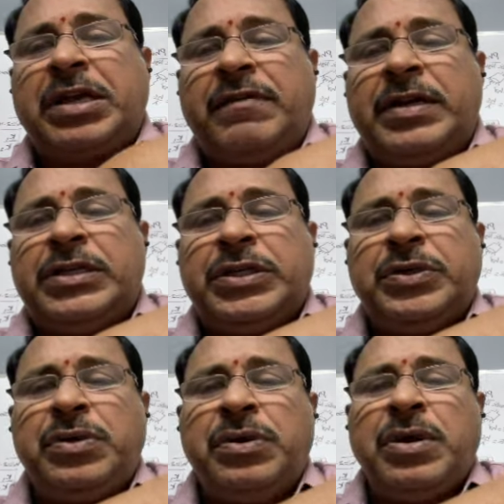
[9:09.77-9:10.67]
are given to
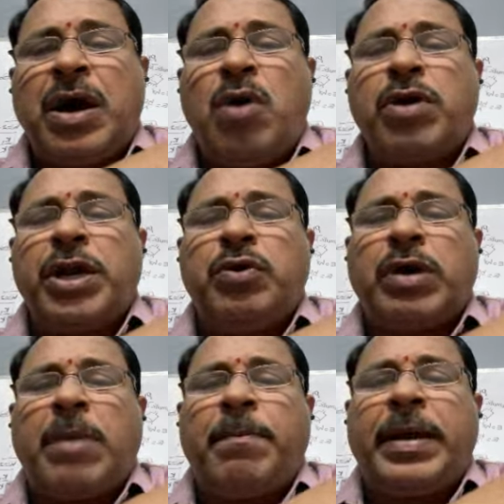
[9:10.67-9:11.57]
you, how can you
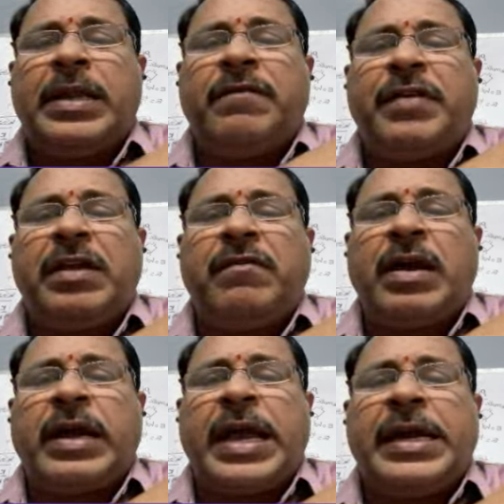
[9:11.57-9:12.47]
compare the
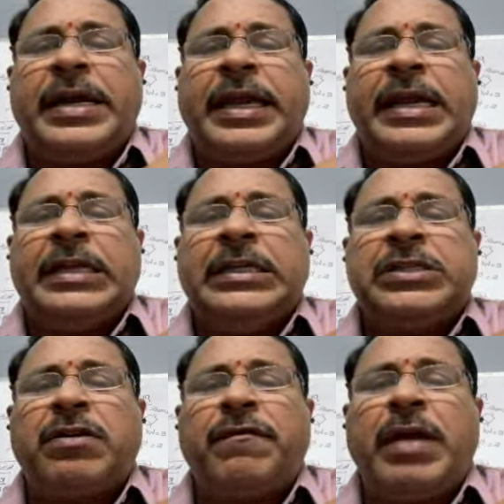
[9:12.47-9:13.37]
kinetic
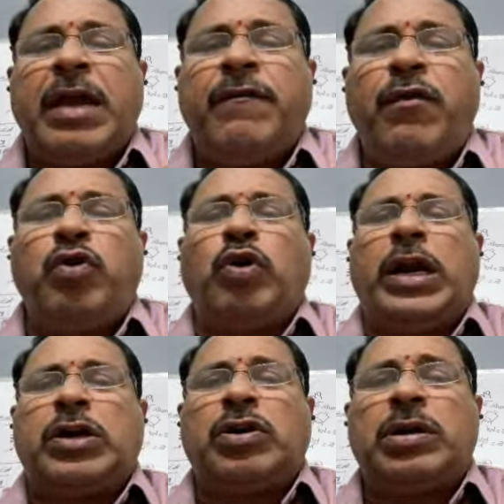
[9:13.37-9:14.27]
energies of
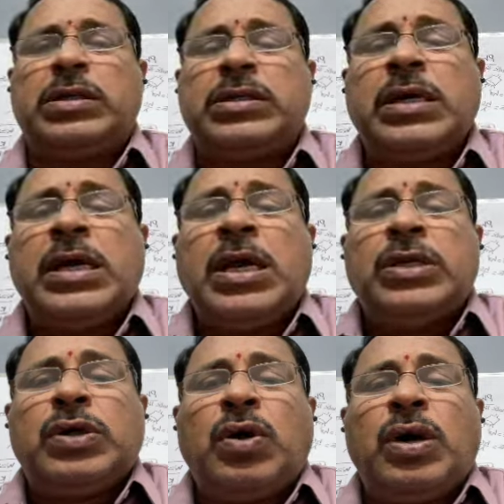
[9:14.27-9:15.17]
photoelectrons?
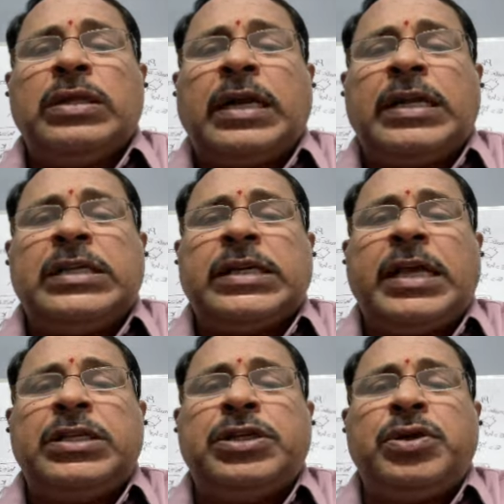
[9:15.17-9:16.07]
So that
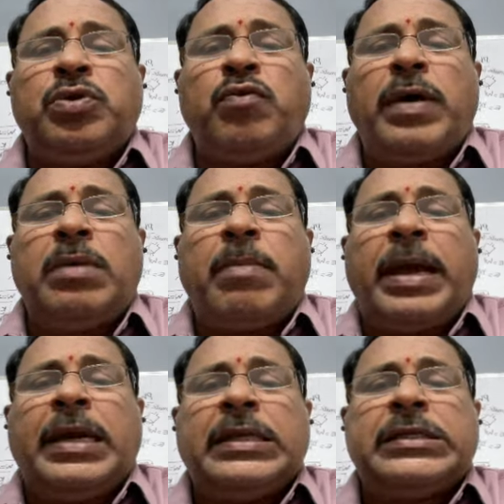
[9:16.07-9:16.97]
is H nu 1
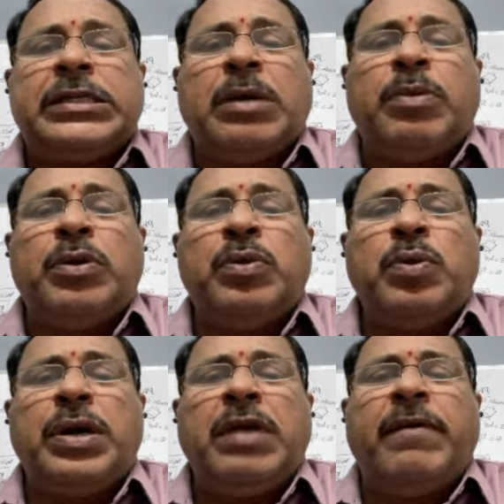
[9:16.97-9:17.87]
minus
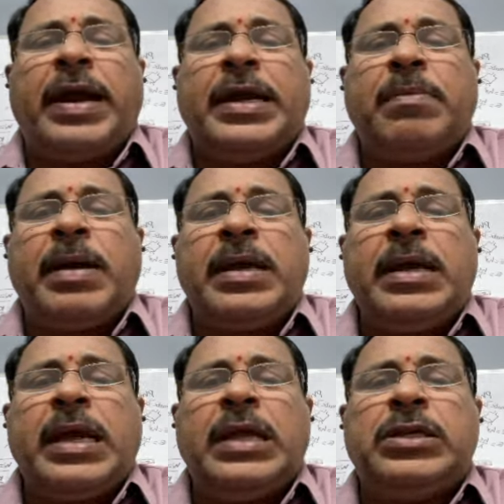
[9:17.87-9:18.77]
W divided
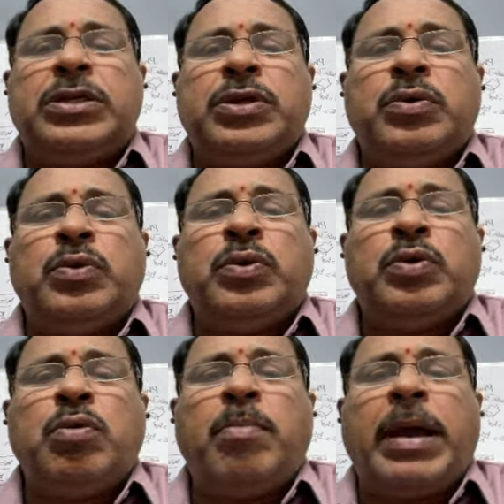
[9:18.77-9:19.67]
by H nu
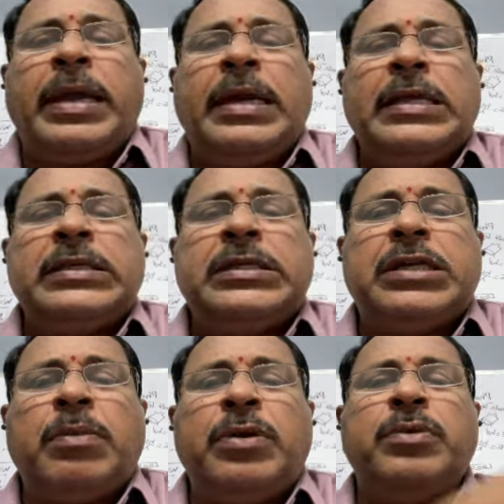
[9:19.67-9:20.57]
2 minus
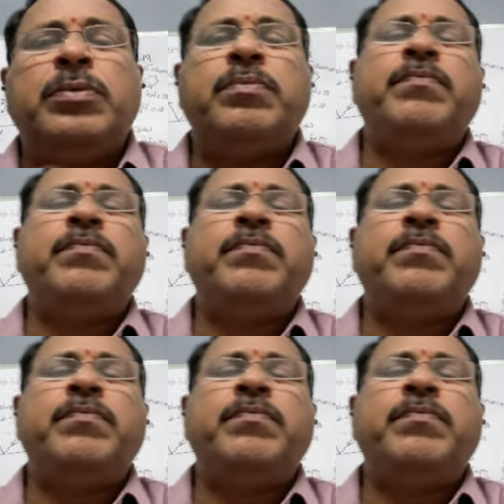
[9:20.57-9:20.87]
W.